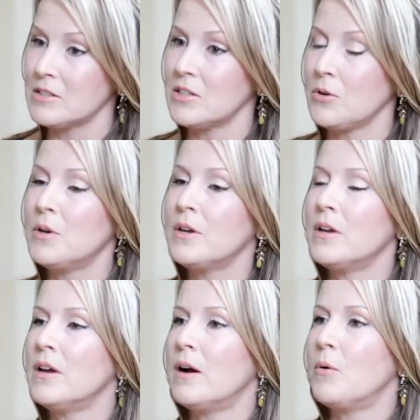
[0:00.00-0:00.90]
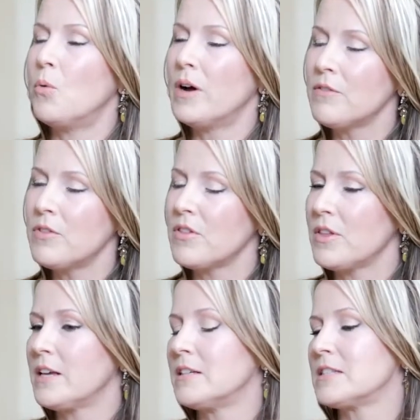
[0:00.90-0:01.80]
So one of the
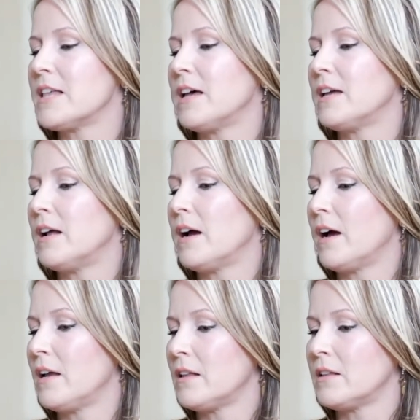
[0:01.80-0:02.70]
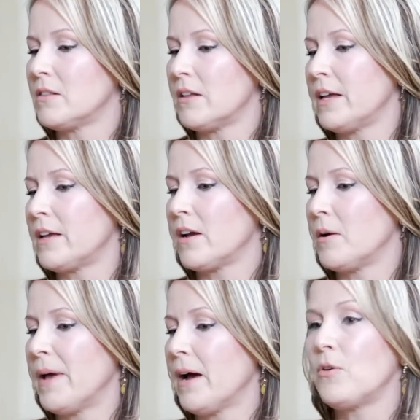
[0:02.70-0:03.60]
things that I like
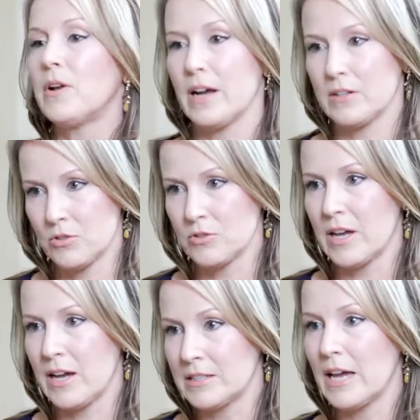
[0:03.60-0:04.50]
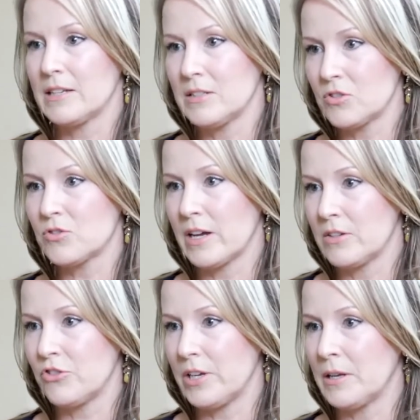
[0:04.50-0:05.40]
about exercise as a
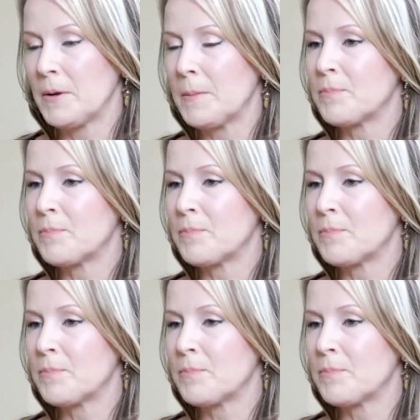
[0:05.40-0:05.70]
strategy